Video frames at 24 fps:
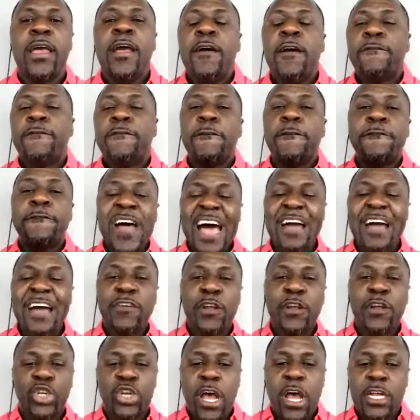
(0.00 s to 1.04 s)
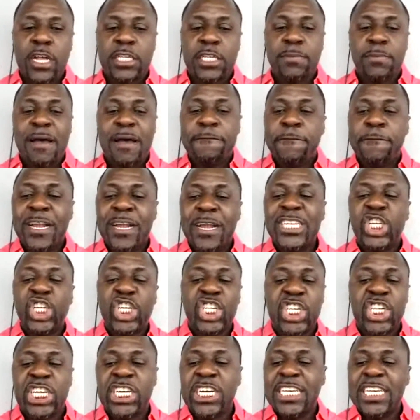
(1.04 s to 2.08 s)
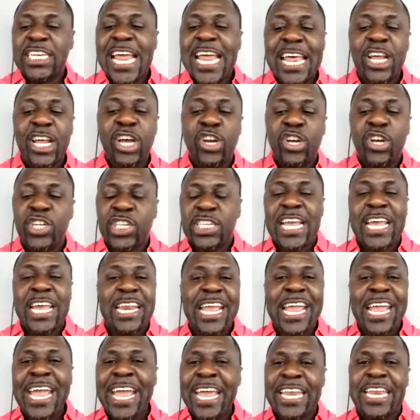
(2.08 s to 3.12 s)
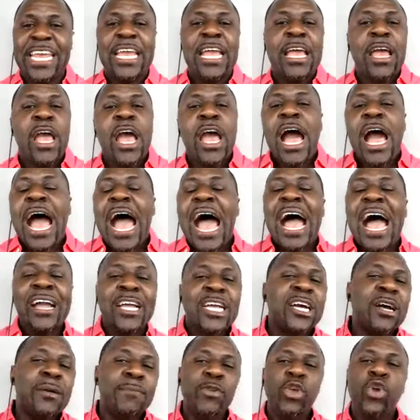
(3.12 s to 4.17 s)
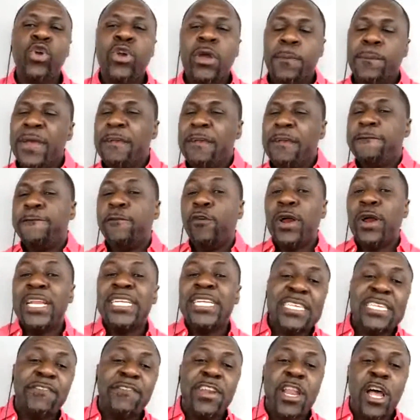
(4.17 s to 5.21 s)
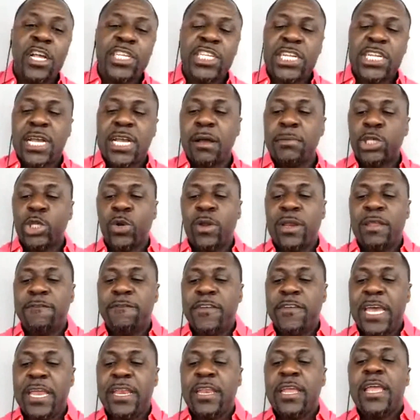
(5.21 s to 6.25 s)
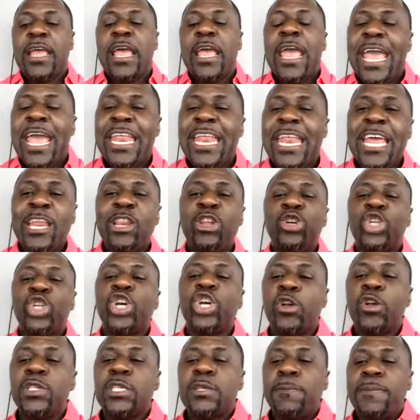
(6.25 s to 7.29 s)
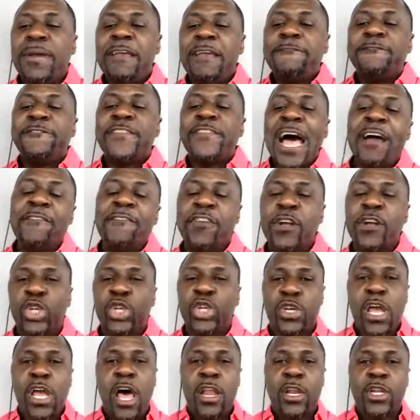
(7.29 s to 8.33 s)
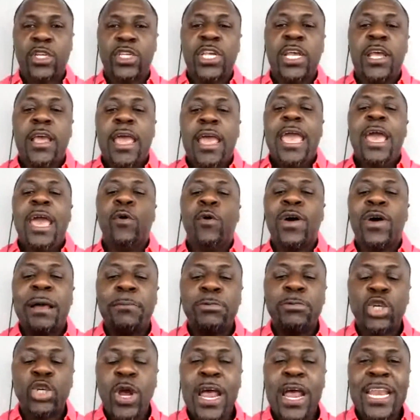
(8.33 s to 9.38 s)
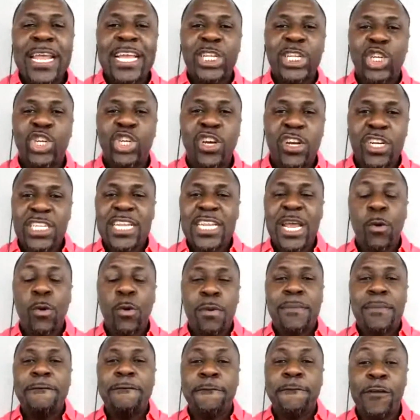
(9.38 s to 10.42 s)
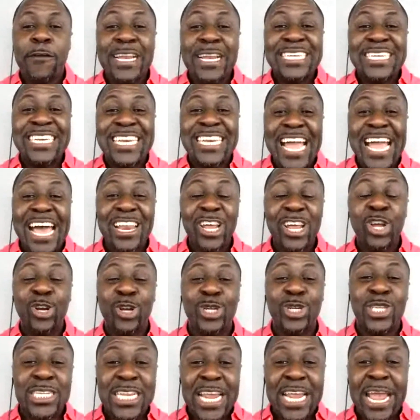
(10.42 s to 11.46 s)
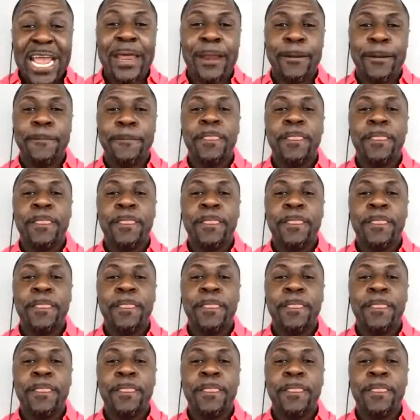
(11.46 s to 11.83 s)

for $500. And my friend just could not understand, Andy, how come you could pay $47 to come to an event and then you chose to pay $500? And what I'm trying to get you to understand, what my friend did not understand,